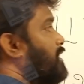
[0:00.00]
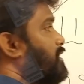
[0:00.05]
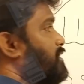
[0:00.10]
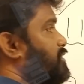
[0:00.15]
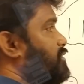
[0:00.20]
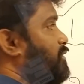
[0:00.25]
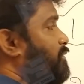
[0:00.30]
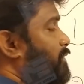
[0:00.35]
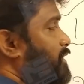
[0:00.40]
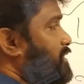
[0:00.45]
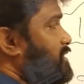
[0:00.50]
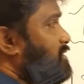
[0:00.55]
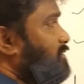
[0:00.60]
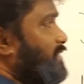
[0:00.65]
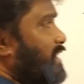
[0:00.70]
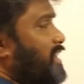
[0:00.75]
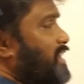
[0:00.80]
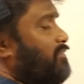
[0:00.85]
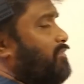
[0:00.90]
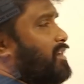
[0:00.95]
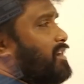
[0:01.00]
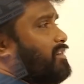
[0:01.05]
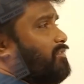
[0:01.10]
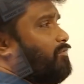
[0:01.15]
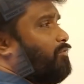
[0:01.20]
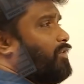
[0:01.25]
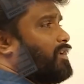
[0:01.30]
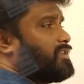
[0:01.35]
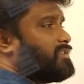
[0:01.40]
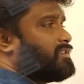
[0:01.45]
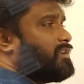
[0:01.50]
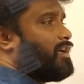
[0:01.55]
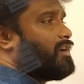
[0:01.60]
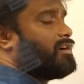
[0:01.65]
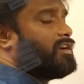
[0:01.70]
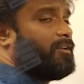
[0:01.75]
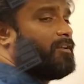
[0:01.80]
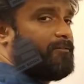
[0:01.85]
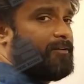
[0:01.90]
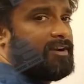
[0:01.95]
So first, whenever ones are
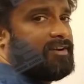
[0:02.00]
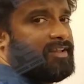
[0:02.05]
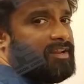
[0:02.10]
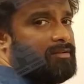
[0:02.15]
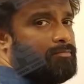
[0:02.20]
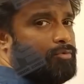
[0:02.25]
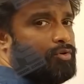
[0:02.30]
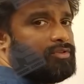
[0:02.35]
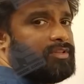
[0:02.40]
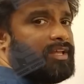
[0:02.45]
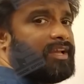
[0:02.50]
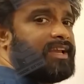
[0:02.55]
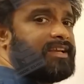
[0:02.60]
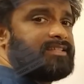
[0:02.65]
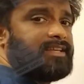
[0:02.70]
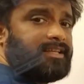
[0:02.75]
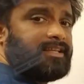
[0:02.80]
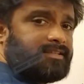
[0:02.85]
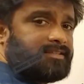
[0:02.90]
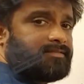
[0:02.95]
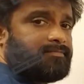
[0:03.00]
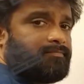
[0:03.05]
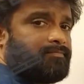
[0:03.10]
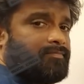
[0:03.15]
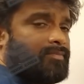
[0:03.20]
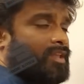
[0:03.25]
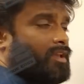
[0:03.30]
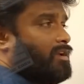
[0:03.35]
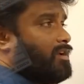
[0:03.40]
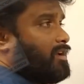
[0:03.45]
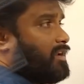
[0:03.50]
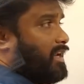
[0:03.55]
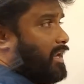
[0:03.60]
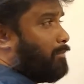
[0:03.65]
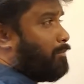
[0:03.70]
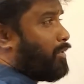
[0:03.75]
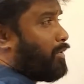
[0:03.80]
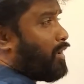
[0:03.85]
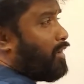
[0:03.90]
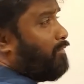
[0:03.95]
different in both the cases,
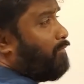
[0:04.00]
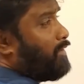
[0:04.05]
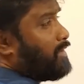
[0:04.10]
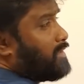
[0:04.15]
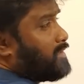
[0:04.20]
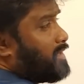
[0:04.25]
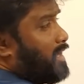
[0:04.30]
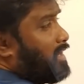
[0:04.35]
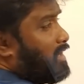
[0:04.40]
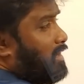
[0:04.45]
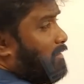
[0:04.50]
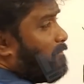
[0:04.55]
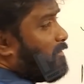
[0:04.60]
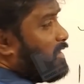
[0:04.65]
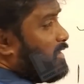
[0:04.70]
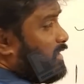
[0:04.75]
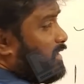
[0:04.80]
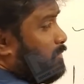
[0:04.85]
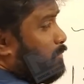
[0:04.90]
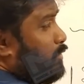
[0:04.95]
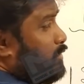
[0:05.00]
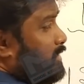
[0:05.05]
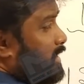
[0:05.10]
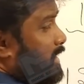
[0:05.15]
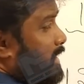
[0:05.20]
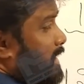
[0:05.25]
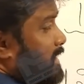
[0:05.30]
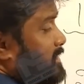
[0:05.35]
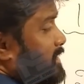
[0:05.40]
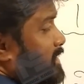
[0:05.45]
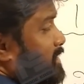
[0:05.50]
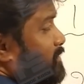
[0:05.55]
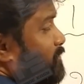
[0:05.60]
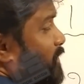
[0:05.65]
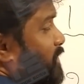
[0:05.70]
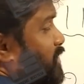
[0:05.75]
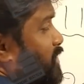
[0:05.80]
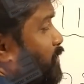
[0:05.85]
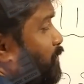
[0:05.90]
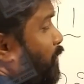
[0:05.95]
number of ones are different in both the cases,
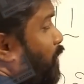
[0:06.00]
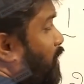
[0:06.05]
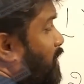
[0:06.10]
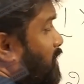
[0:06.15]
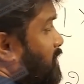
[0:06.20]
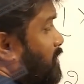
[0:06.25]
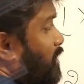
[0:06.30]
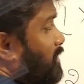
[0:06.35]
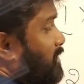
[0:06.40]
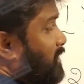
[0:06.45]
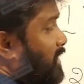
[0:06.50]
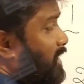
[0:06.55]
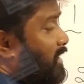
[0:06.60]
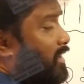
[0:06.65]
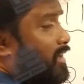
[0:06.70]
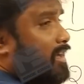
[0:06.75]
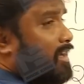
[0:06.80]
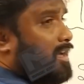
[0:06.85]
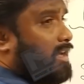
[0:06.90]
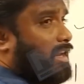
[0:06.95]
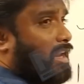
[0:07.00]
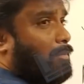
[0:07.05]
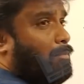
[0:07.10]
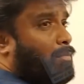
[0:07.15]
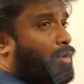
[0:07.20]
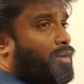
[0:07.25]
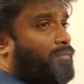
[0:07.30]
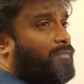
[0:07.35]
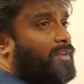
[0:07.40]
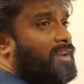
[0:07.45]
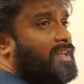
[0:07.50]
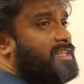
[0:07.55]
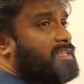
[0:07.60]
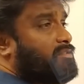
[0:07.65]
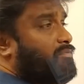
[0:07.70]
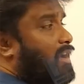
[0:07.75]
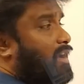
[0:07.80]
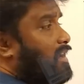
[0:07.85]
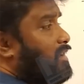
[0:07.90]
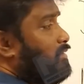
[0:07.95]
first focus on the number of least
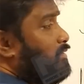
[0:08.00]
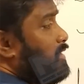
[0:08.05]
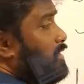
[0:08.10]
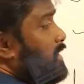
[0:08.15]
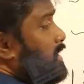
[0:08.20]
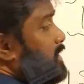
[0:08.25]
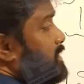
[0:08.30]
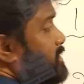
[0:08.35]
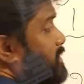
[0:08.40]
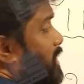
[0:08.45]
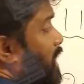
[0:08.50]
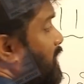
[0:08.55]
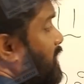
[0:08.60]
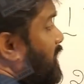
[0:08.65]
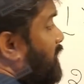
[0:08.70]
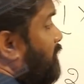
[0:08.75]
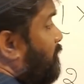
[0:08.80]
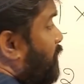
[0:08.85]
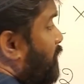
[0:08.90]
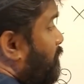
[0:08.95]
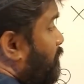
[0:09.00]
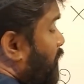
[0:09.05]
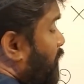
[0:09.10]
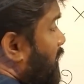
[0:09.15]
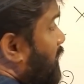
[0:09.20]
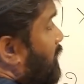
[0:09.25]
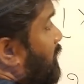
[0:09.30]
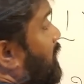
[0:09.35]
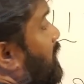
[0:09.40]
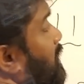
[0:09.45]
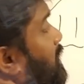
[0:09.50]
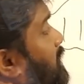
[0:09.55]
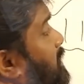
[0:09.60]
value. Starting from 1,